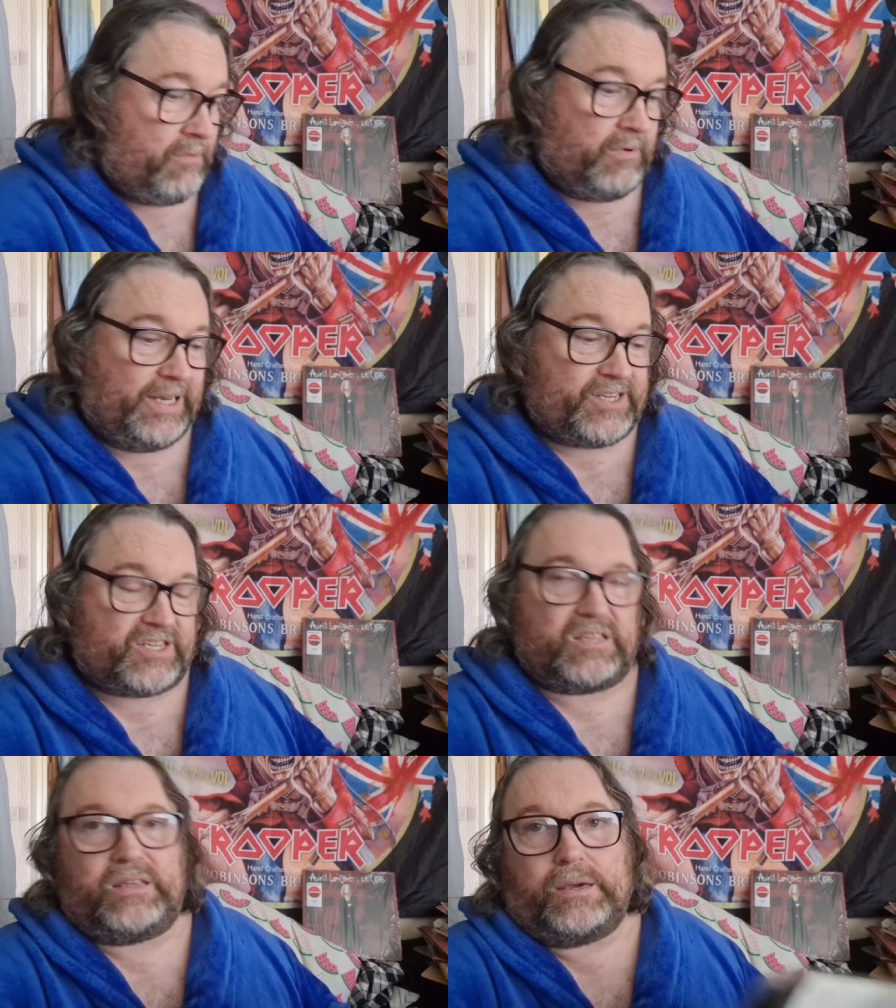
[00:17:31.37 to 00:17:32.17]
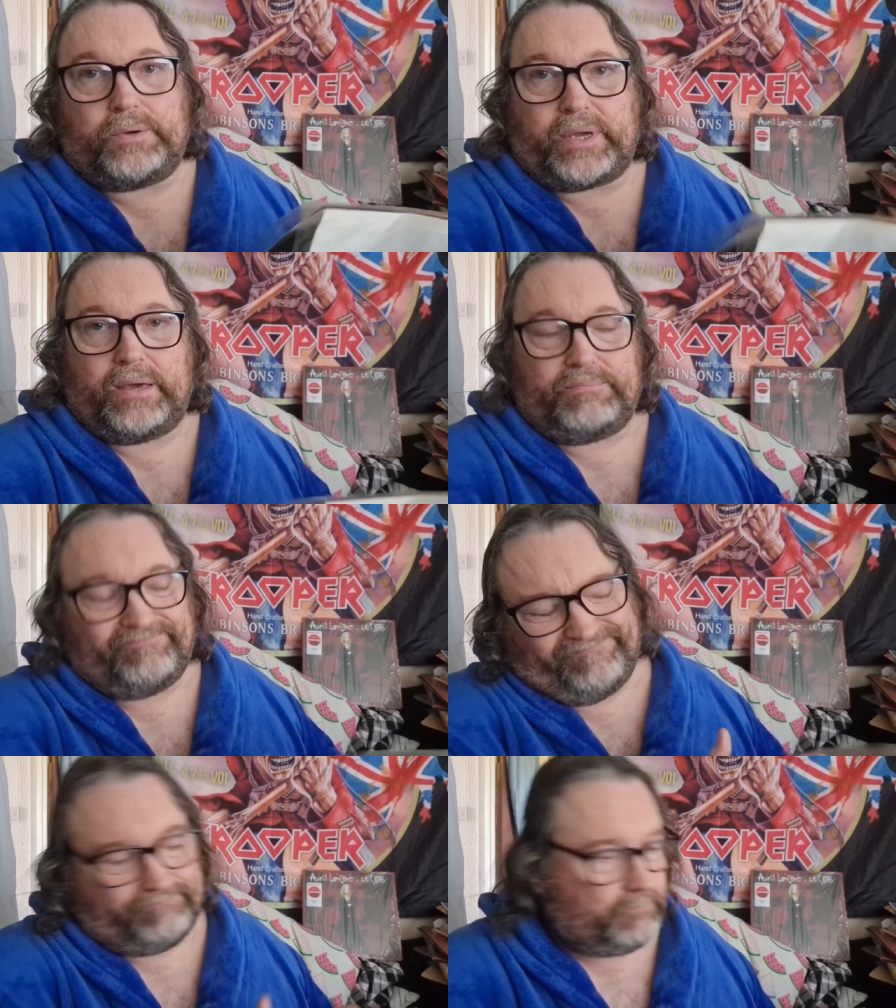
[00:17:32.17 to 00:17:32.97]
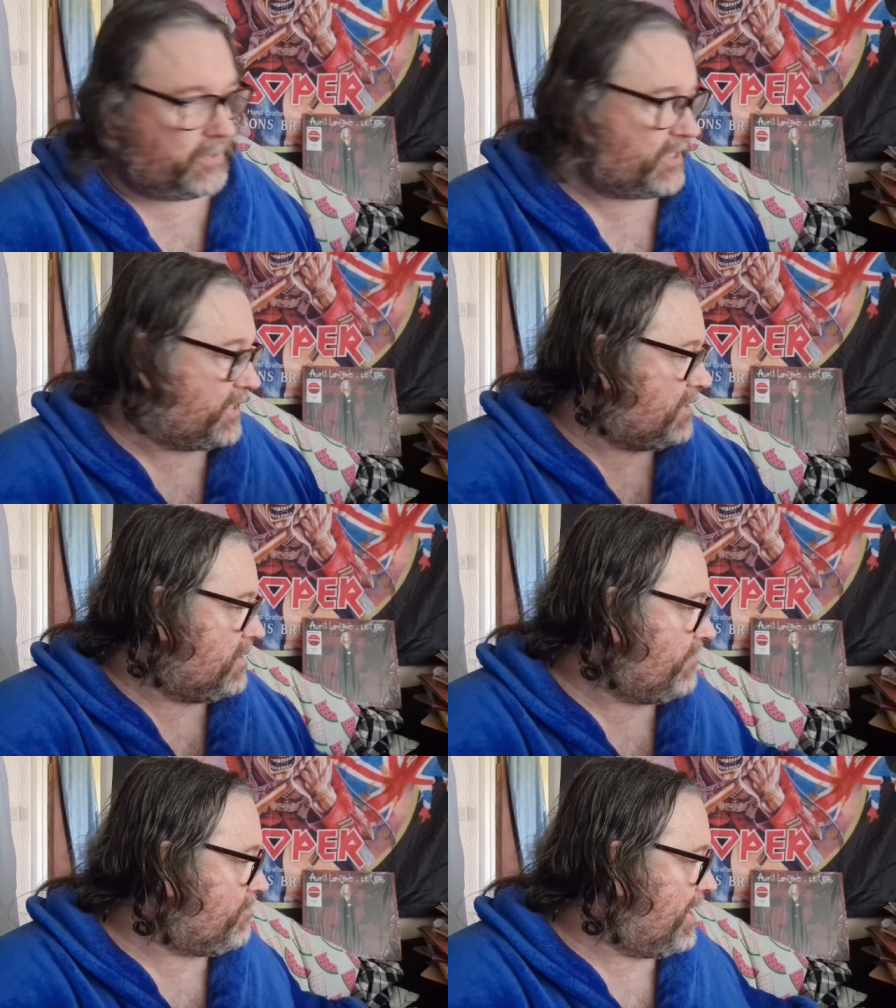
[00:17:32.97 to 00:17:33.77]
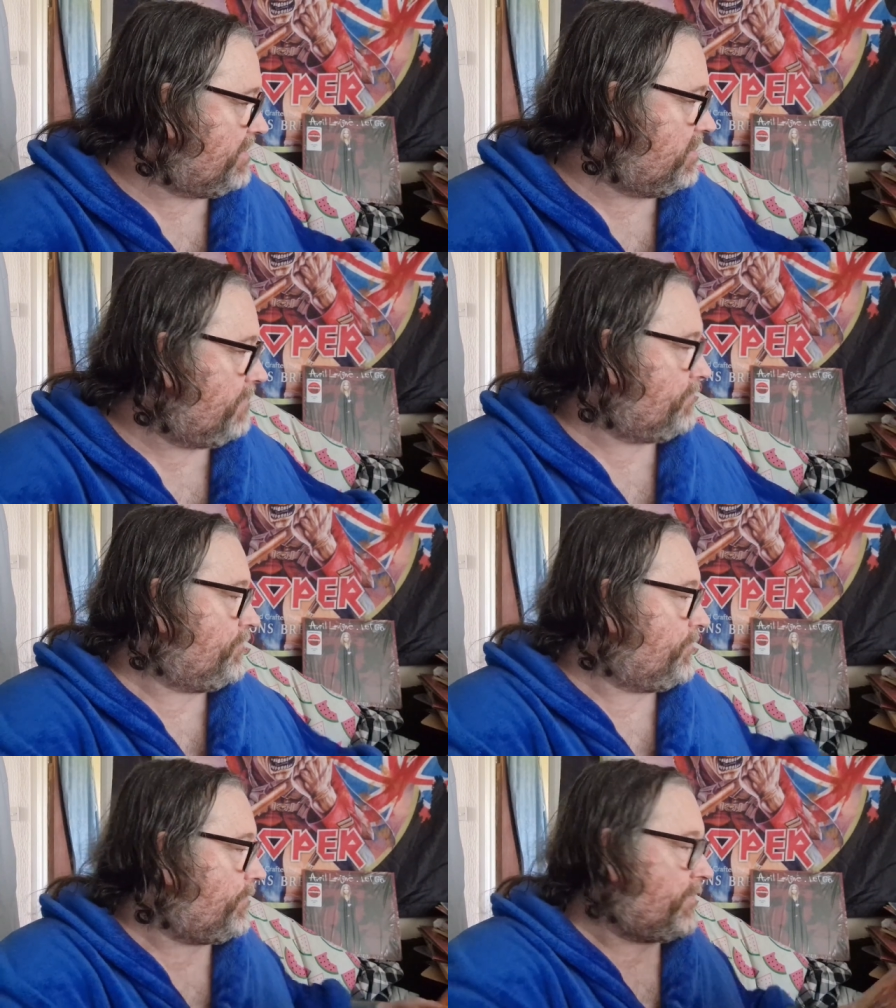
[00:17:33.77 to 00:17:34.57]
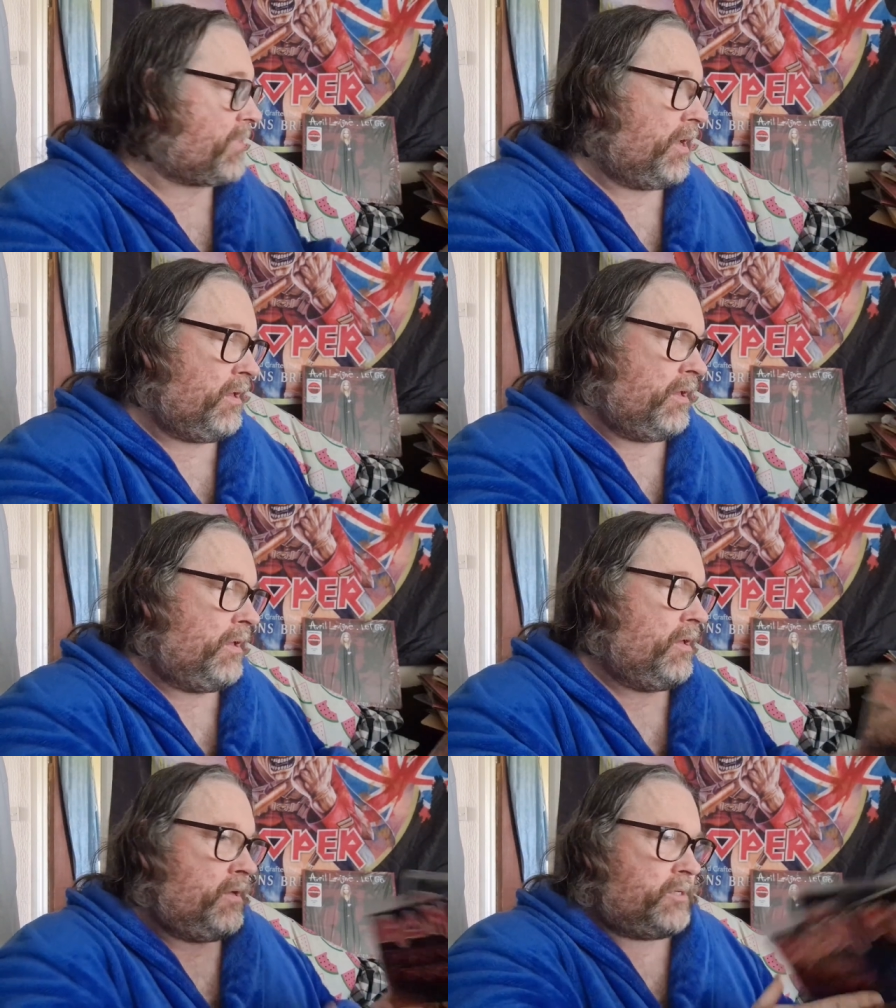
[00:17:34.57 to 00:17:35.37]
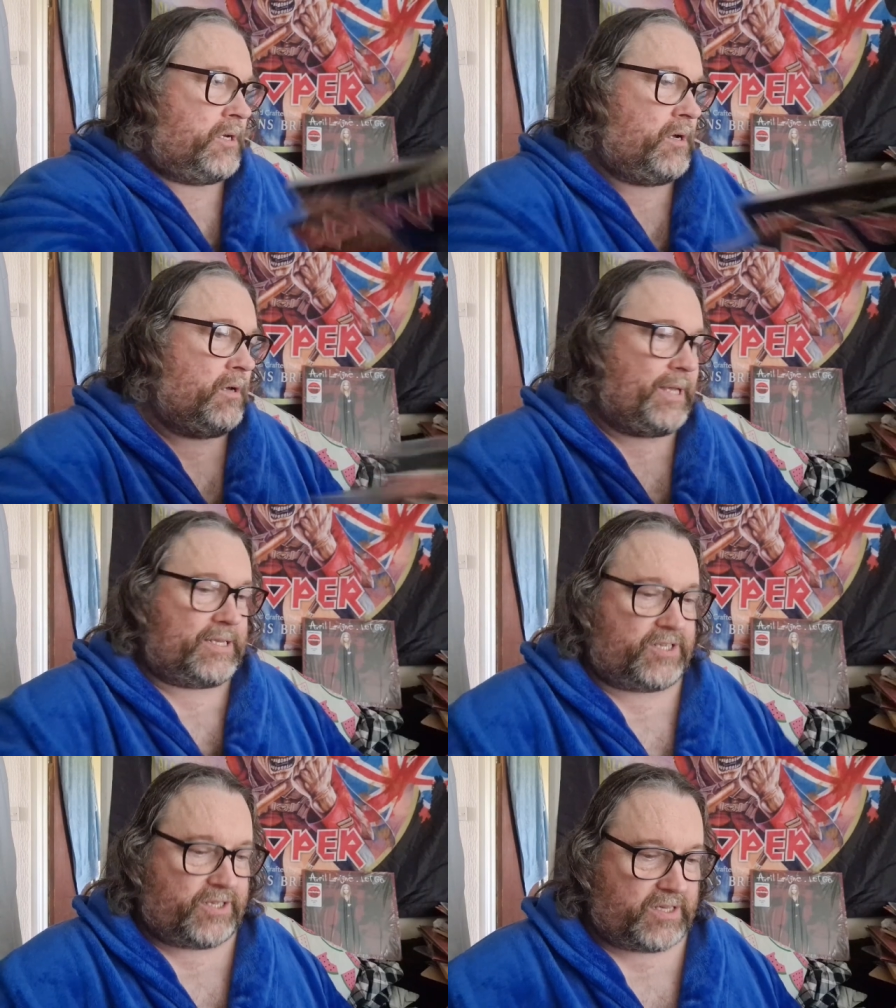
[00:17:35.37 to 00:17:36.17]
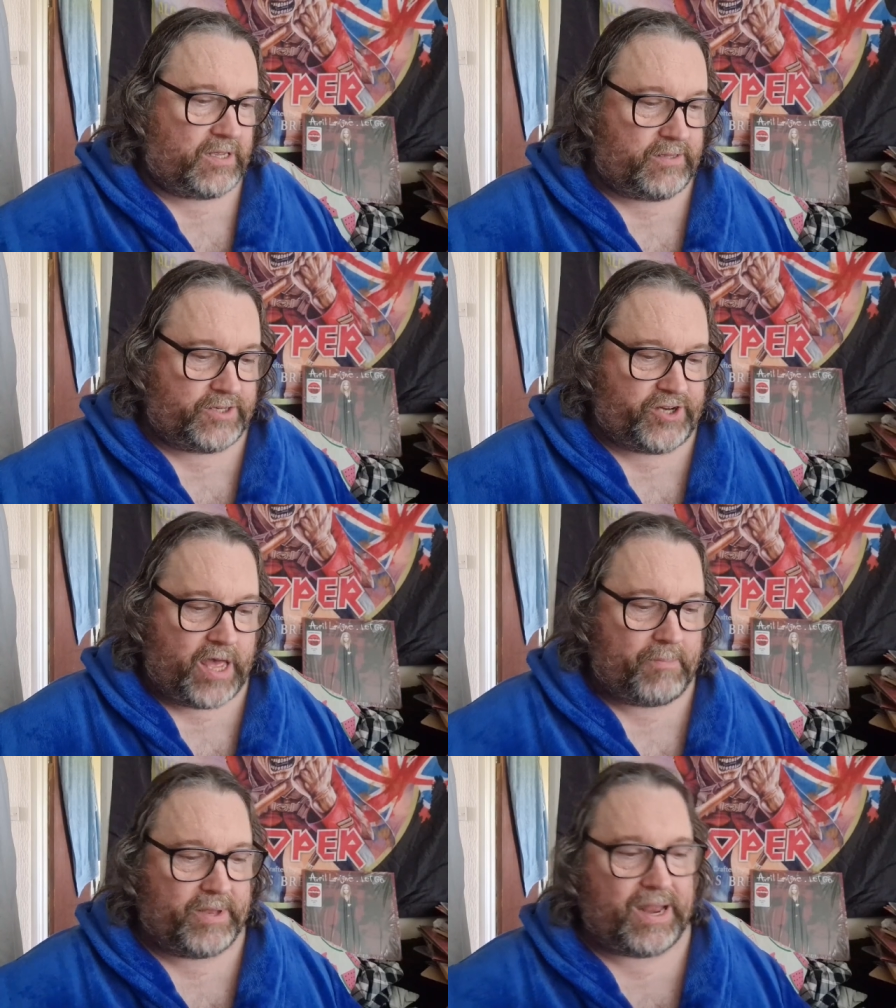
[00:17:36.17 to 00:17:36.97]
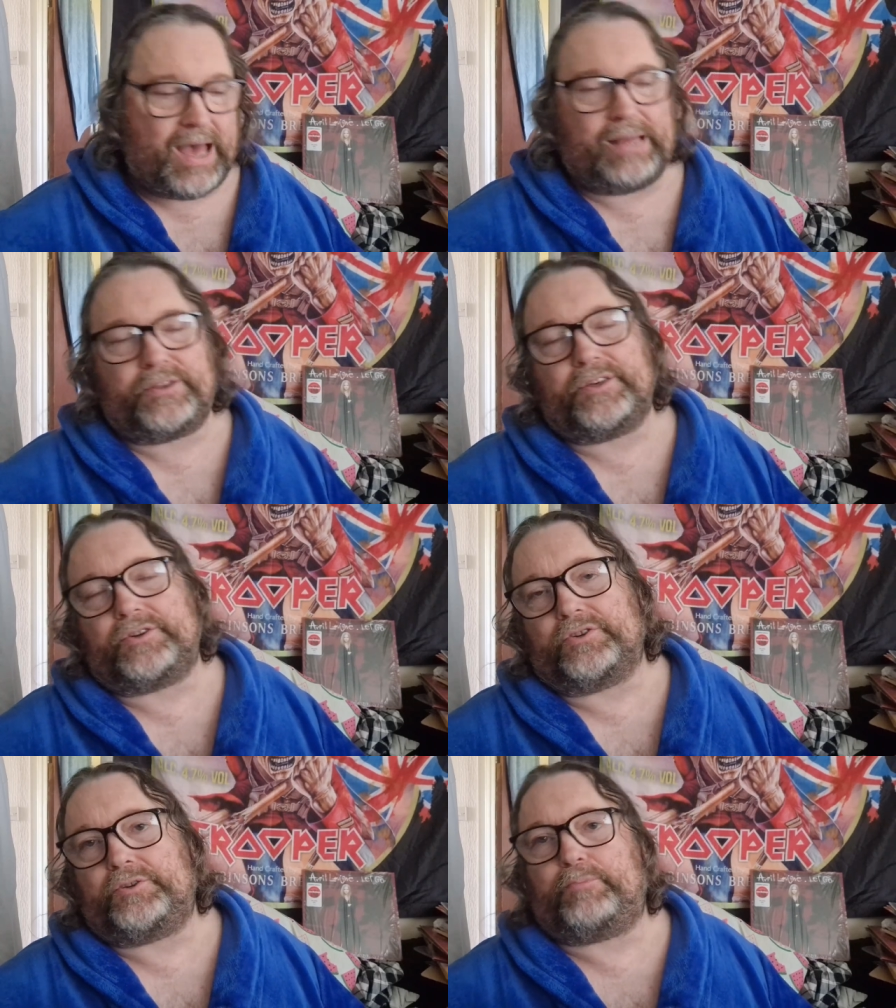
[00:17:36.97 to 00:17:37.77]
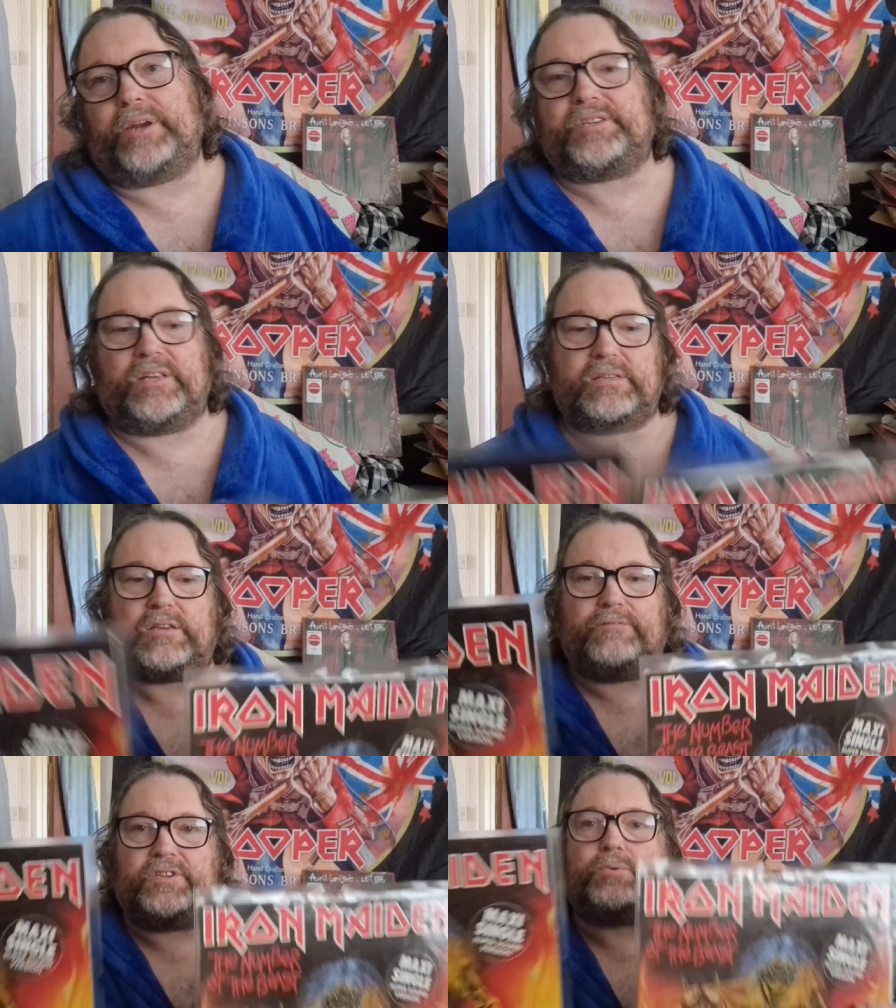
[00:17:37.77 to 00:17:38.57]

releases in the UK, but they didn't, never mind. So that's the German and the Dutch pressings of the